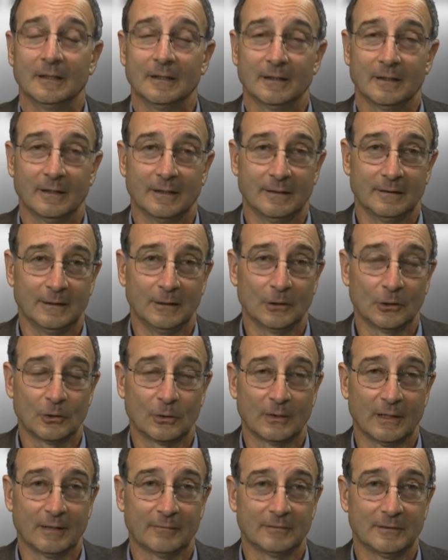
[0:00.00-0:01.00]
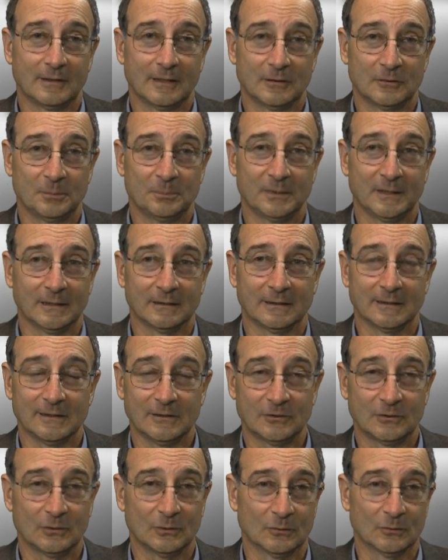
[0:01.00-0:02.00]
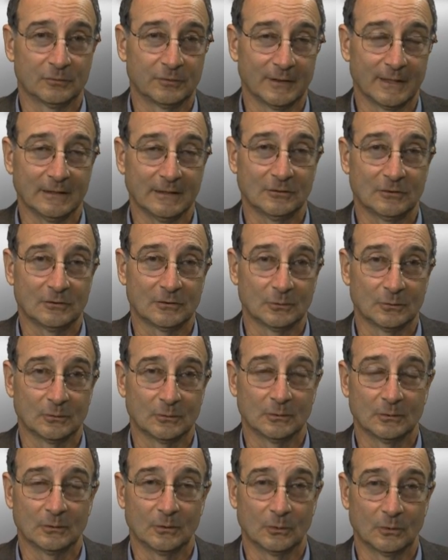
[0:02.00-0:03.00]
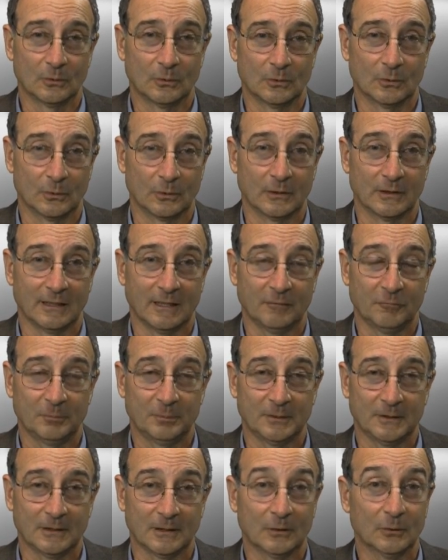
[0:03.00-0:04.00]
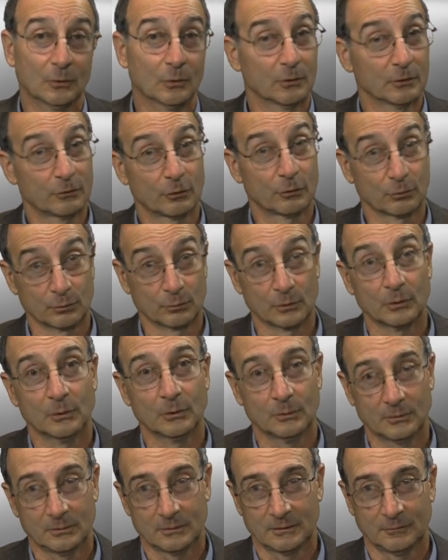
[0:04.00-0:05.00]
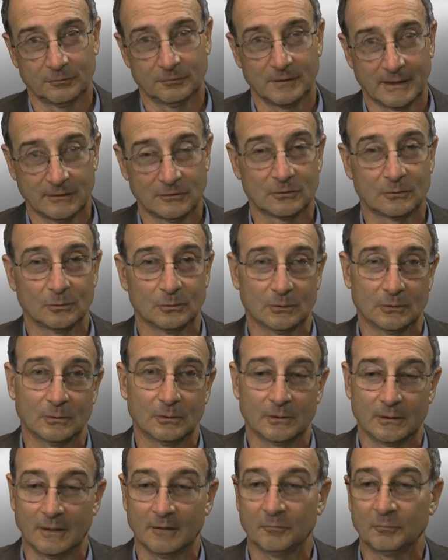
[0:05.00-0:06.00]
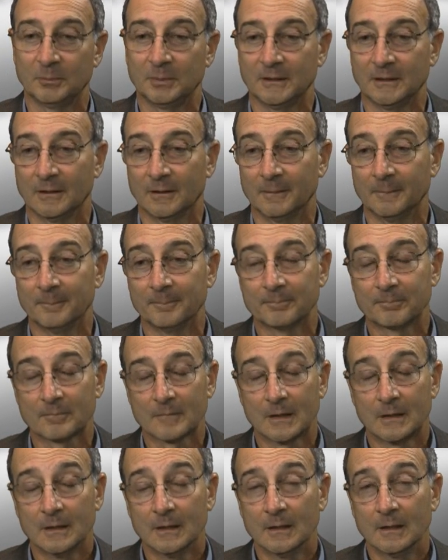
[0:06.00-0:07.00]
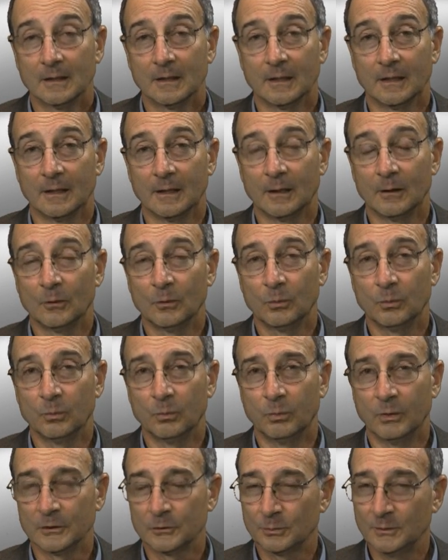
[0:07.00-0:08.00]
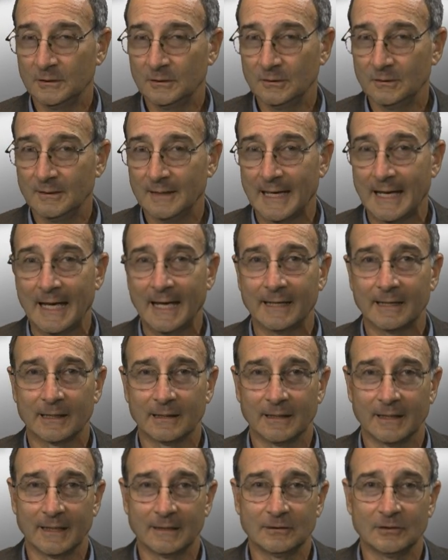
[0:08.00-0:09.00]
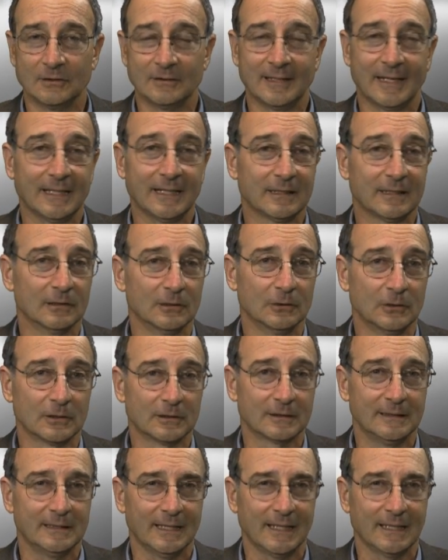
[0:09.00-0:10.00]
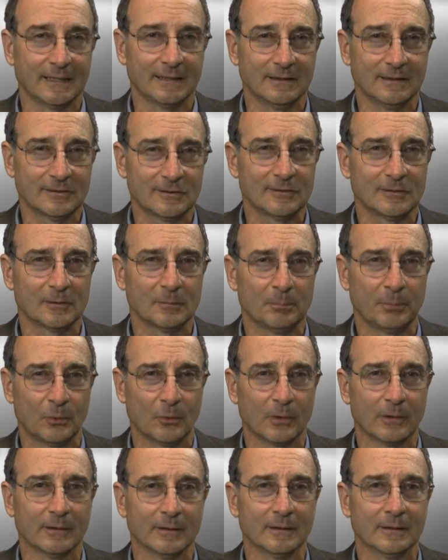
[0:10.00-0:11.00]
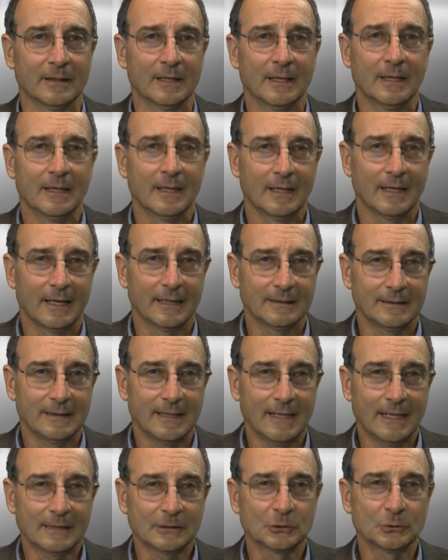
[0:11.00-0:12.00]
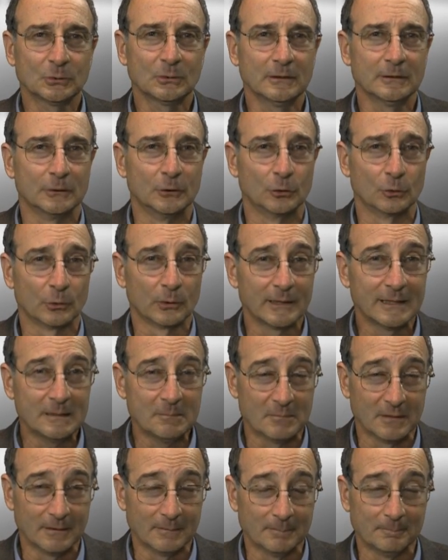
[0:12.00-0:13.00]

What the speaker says: an aircraft that's being leased to a flight school or an FBO, or through a flight school or FBO. Once we do that, I'd like to take a look then, and this is important, at the actual agreement